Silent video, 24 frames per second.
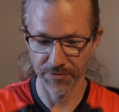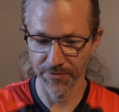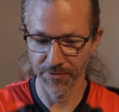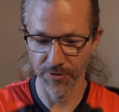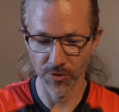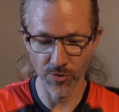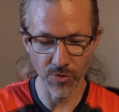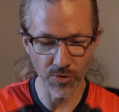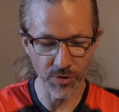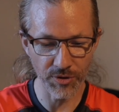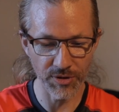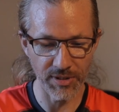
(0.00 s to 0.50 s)

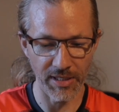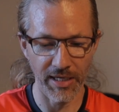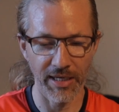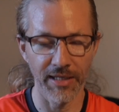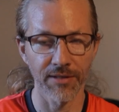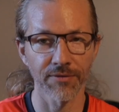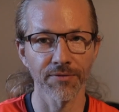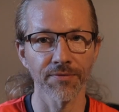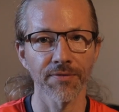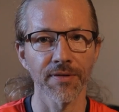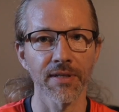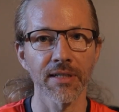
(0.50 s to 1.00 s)
looks
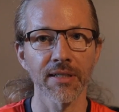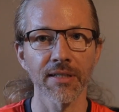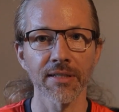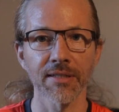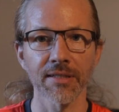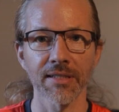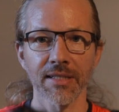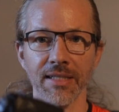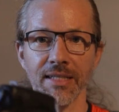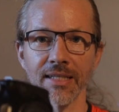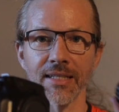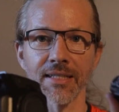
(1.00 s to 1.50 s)
and
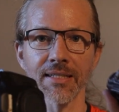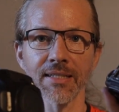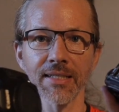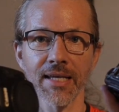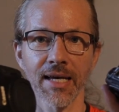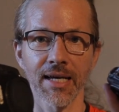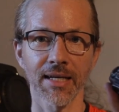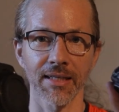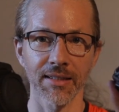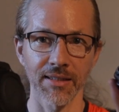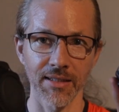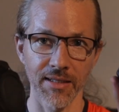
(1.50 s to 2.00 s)
feels
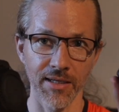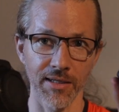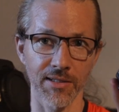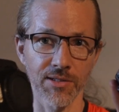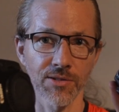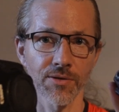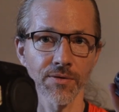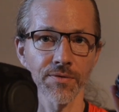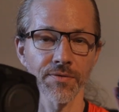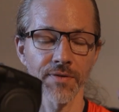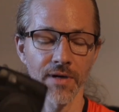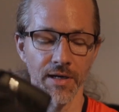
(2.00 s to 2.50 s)
exactly as
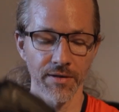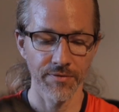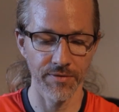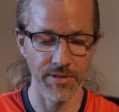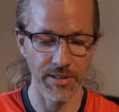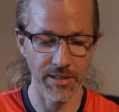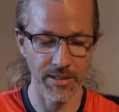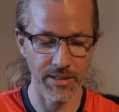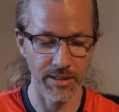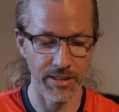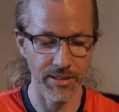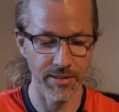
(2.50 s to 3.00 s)
the
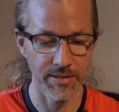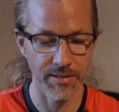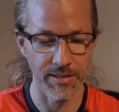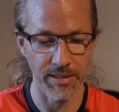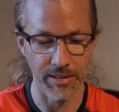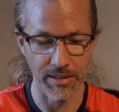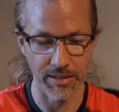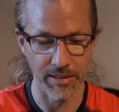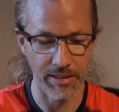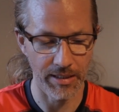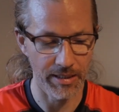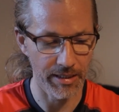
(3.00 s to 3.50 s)
5D
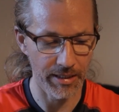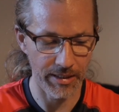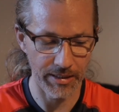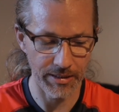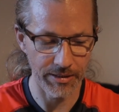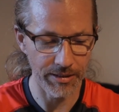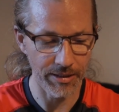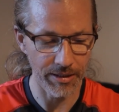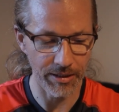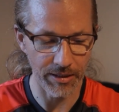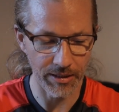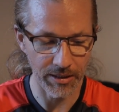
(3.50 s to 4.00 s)
Classic,
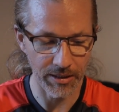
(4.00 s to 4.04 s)
and